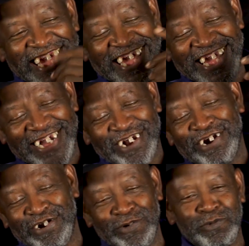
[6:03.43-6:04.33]
I
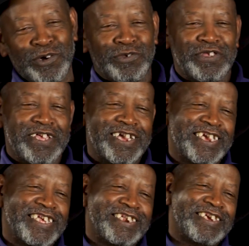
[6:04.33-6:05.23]
conquered most of the
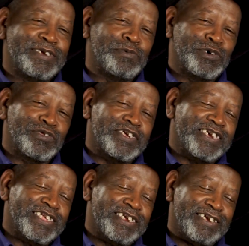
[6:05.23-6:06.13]
things. I did most
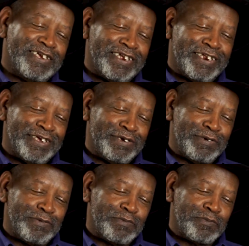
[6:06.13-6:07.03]
things I needed to
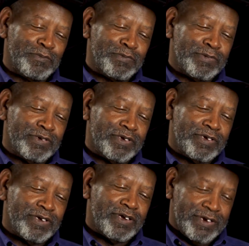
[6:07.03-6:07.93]
do.
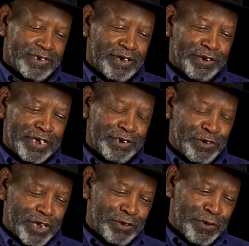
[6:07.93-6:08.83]
I taught at
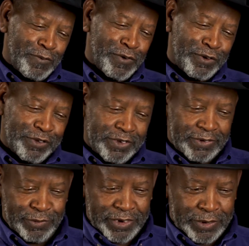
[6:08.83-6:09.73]
Drake
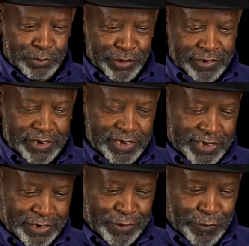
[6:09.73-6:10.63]
University, one of the
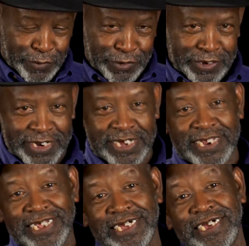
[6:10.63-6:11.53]
prestigious universities
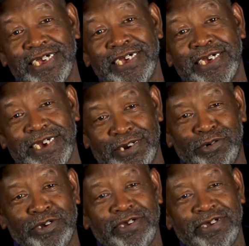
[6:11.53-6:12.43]
in the
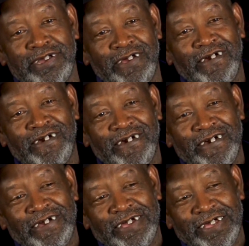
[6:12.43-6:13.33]
country,
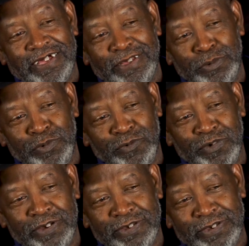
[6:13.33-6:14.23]
as a
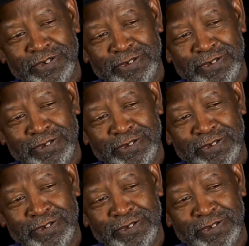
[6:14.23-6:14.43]
professor.